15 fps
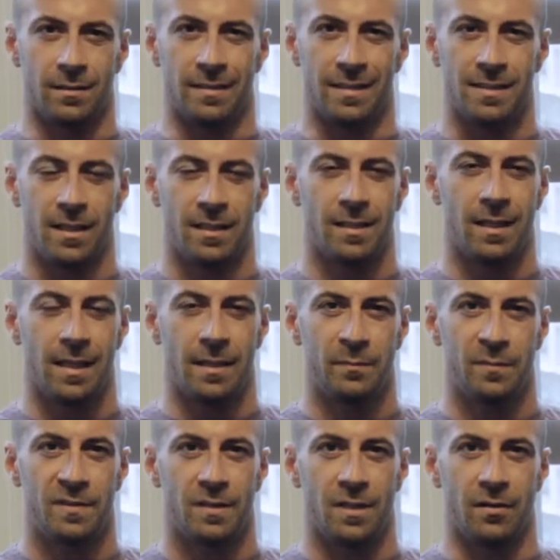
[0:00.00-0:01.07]
Designing
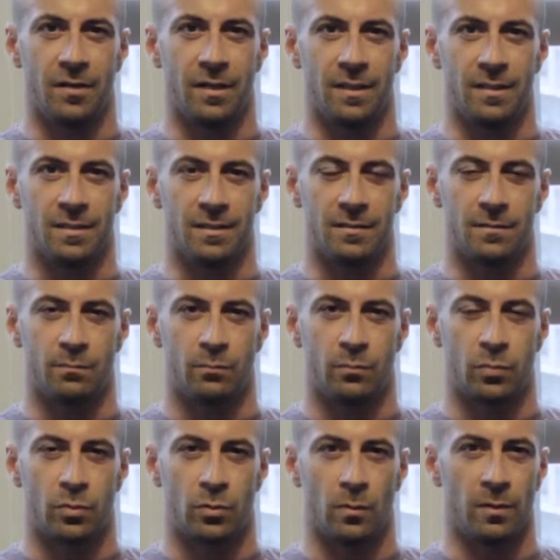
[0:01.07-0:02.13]
lamps nowadays
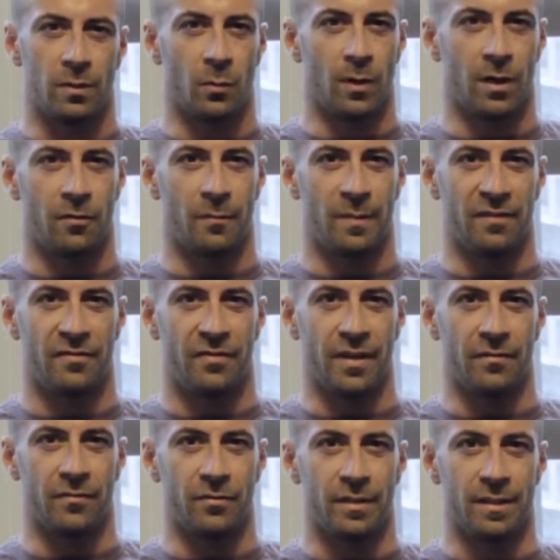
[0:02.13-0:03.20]
is probably one of my
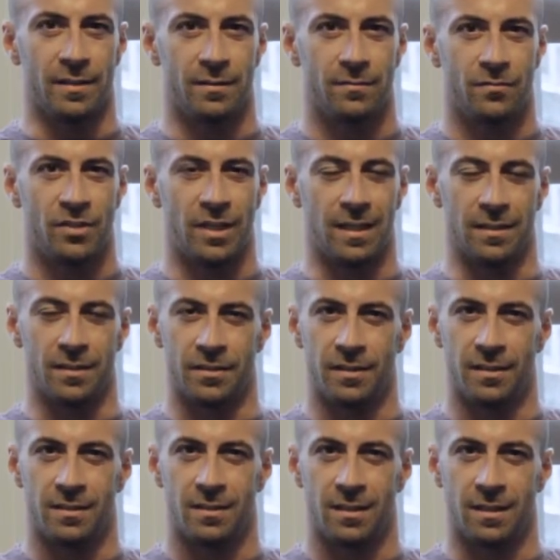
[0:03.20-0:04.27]
favorite
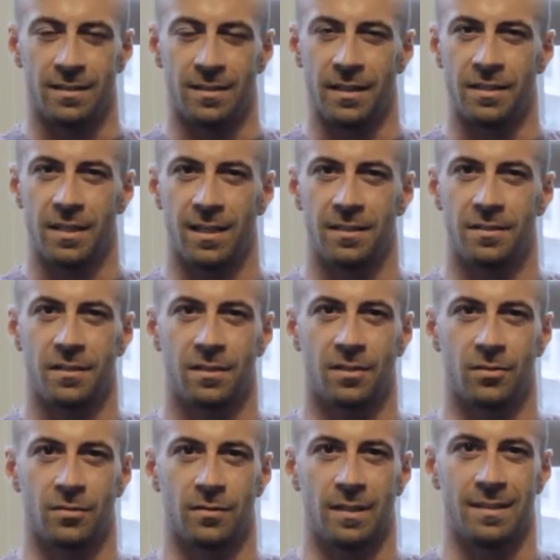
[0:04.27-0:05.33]
challenges. I say challenges
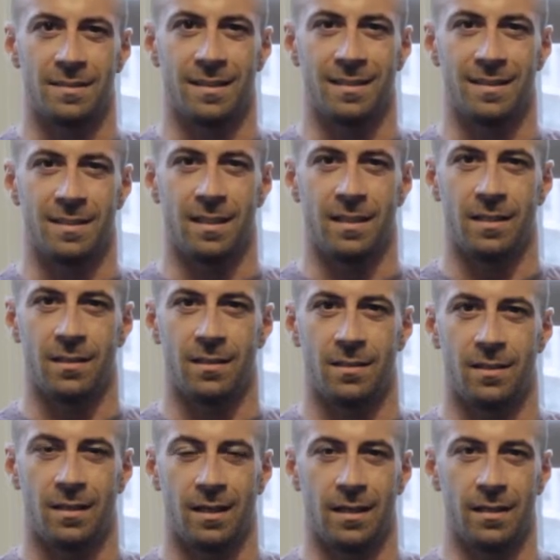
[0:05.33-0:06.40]
because as a
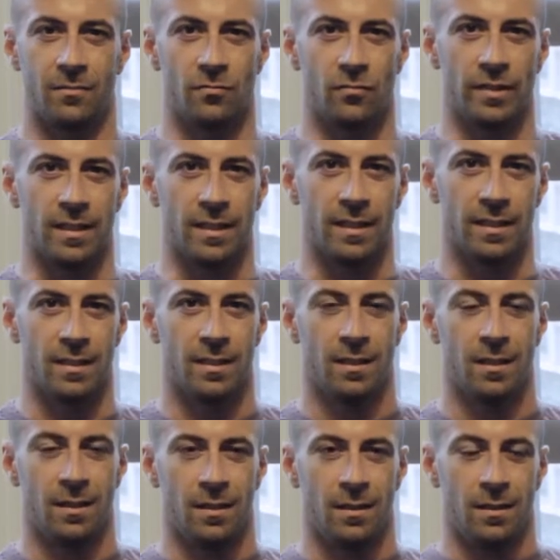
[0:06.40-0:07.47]
designer I really
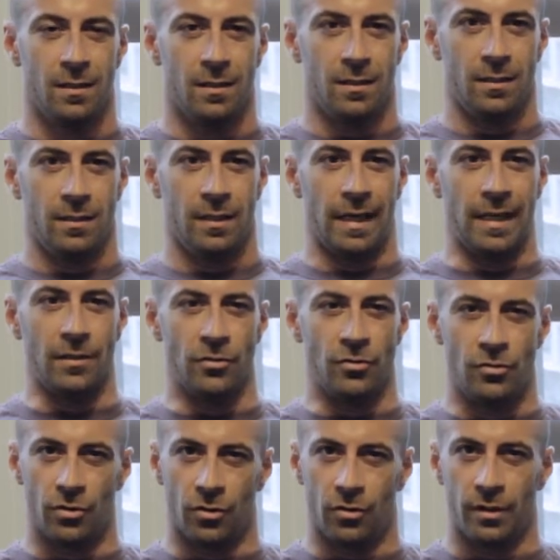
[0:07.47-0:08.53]

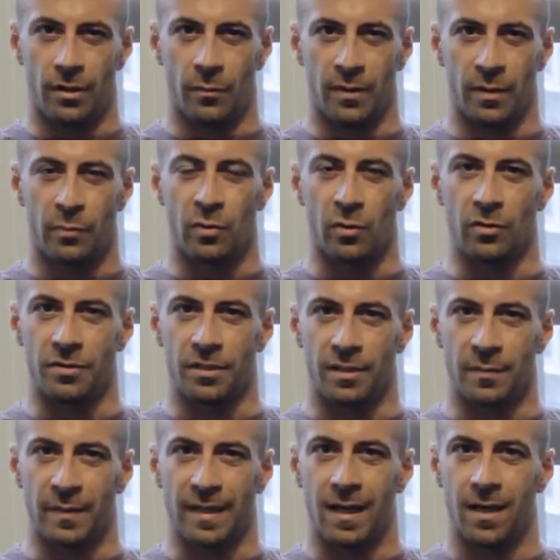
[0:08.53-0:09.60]
enjoy when a
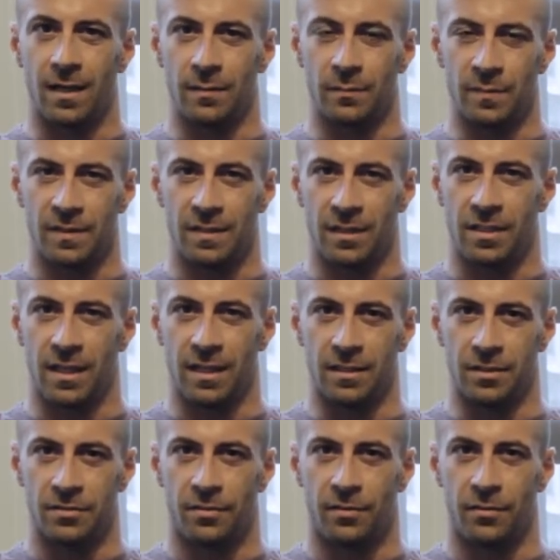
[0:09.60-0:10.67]
project becomes a challenge